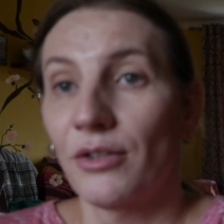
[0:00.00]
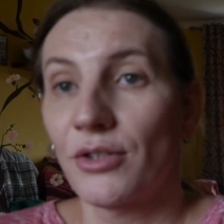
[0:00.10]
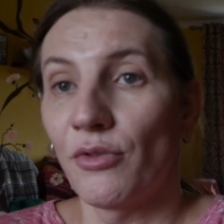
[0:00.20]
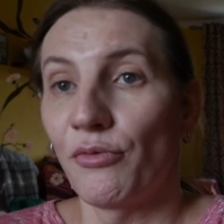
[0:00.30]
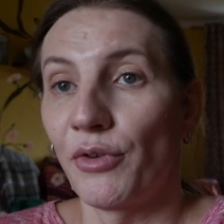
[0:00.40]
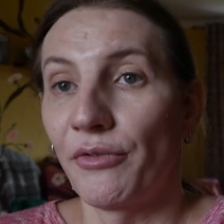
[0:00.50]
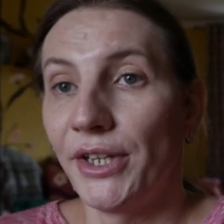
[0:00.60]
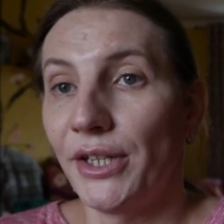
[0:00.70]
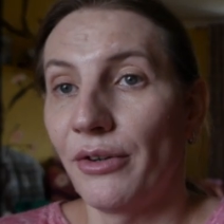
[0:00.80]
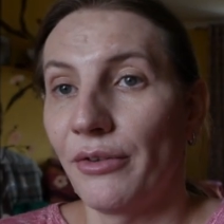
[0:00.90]
So for
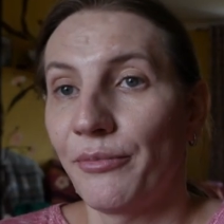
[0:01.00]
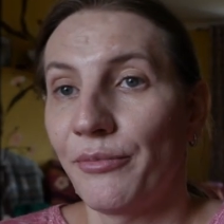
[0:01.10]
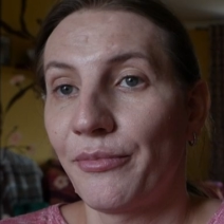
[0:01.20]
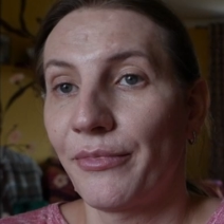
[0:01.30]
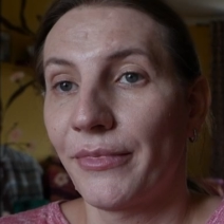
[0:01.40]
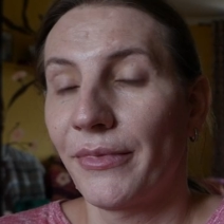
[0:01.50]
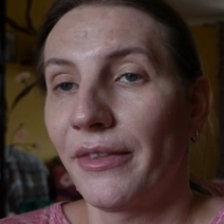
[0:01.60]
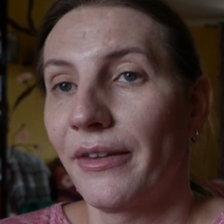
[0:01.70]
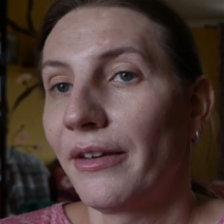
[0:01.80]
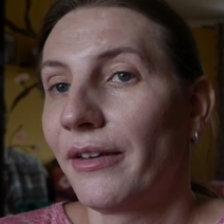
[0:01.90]
video,
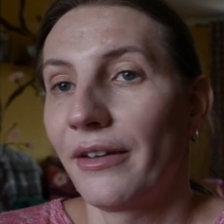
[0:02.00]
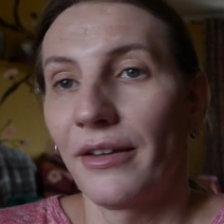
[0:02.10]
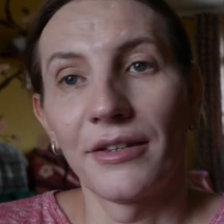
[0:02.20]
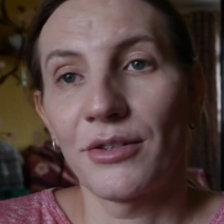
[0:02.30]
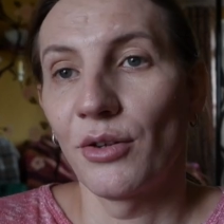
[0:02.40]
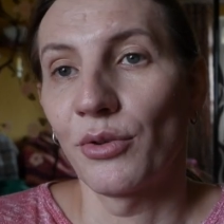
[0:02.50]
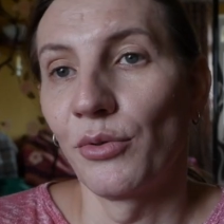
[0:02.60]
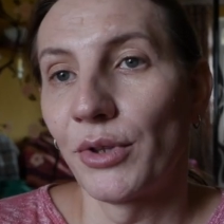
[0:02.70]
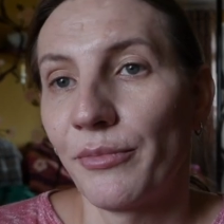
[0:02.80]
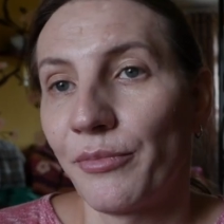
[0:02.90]
it's not
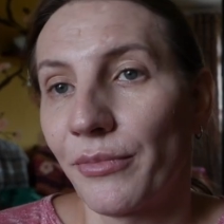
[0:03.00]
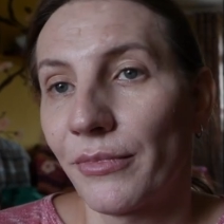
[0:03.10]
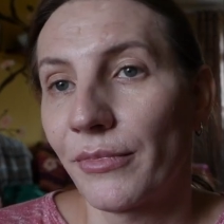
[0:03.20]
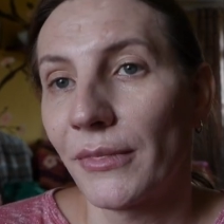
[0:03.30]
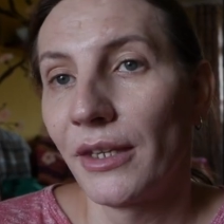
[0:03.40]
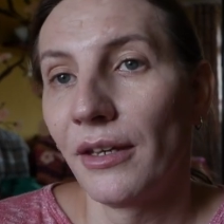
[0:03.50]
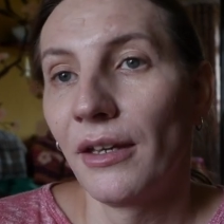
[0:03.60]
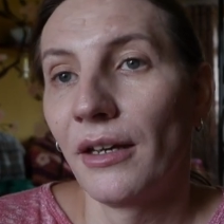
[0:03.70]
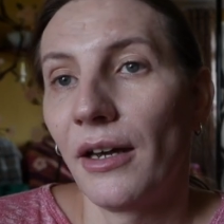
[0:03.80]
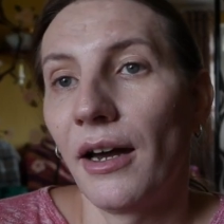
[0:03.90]
good,
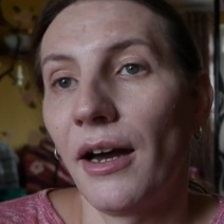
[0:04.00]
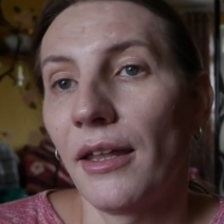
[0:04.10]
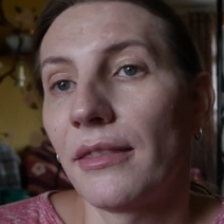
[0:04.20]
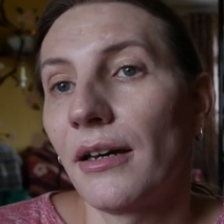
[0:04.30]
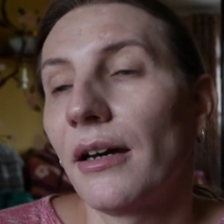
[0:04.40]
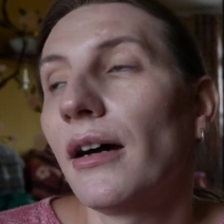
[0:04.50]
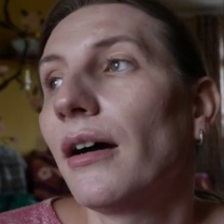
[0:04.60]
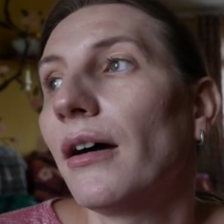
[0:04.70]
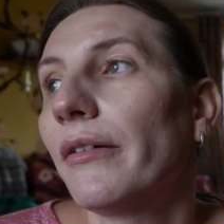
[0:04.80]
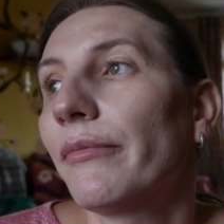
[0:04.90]
and
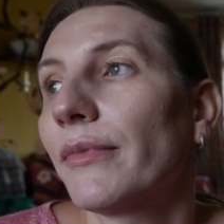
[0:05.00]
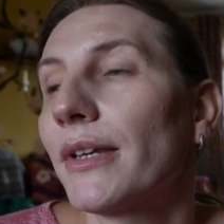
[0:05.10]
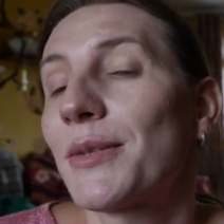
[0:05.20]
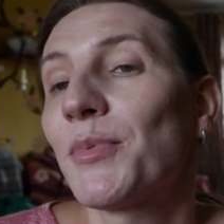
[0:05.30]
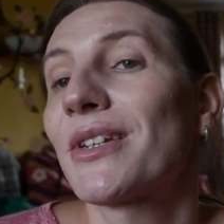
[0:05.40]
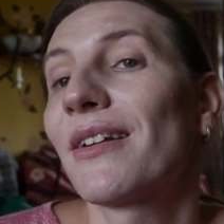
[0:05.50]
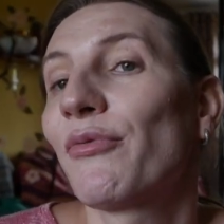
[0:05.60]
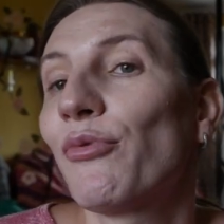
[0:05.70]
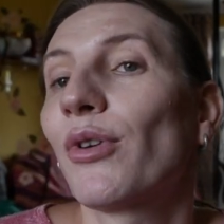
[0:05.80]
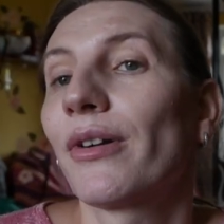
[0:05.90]
especially
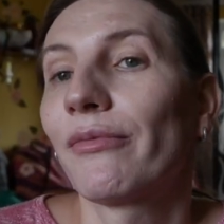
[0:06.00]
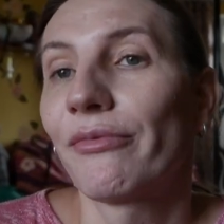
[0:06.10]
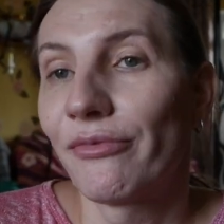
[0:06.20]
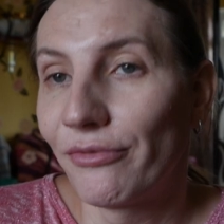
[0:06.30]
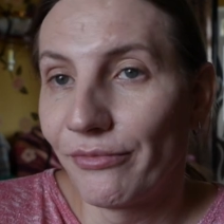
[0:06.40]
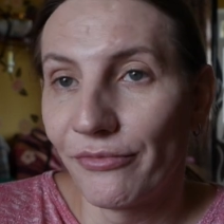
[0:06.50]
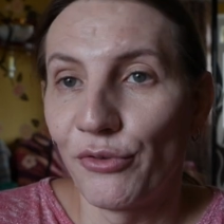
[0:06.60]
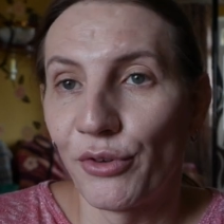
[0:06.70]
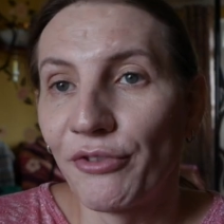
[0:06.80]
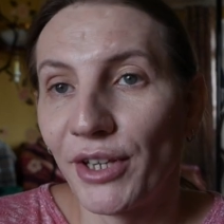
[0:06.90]
for
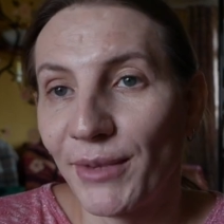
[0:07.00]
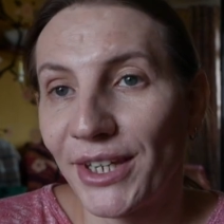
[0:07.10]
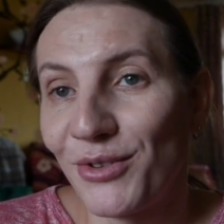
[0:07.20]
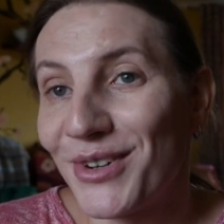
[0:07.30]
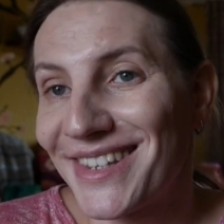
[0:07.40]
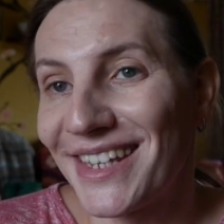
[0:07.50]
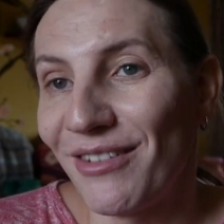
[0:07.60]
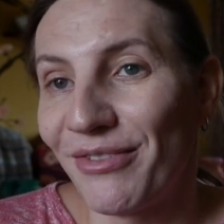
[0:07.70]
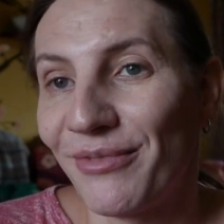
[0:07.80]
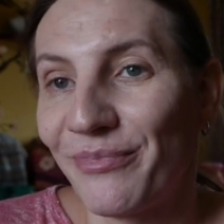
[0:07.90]
filming
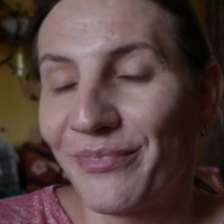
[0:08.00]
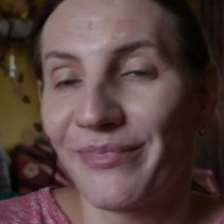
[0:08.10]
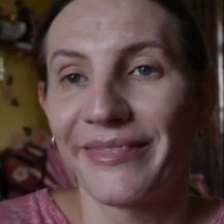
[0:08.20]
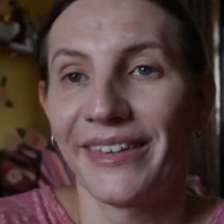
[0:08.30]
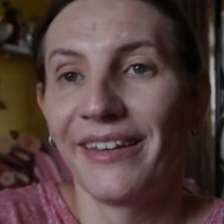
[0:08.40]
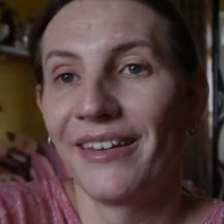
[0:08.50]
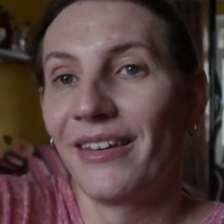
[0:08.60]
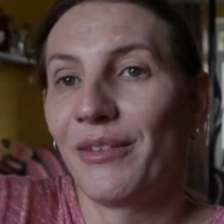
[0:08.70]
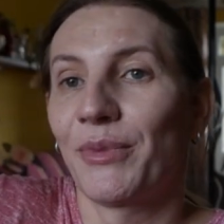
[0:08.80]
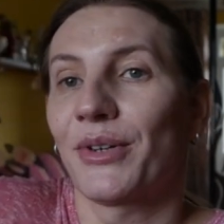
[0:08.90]
yourself,
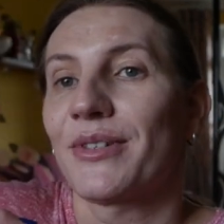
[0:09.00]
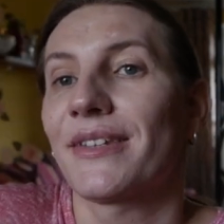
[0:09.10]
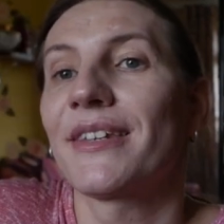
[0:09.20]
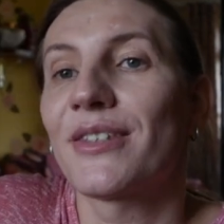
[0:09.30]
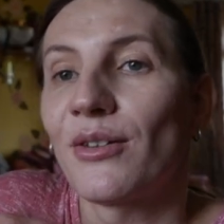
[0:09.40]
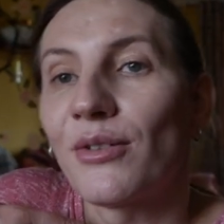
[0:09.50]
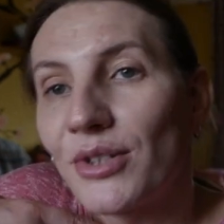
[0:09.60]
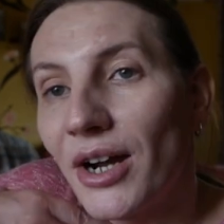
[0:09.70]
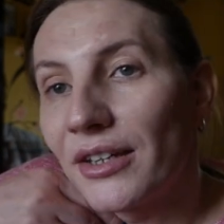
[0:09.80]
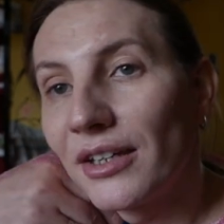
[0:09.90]
because it's not
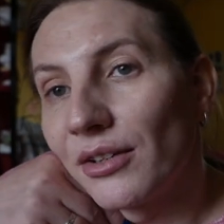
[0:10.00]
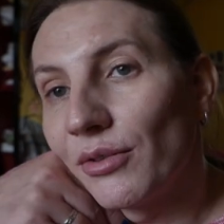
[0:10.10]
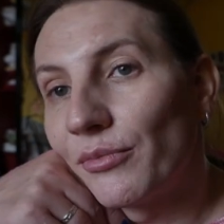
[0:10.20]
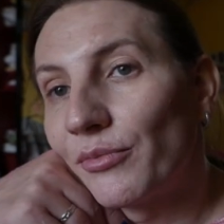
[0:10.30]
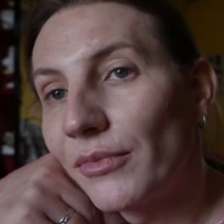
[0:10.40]
tracking you.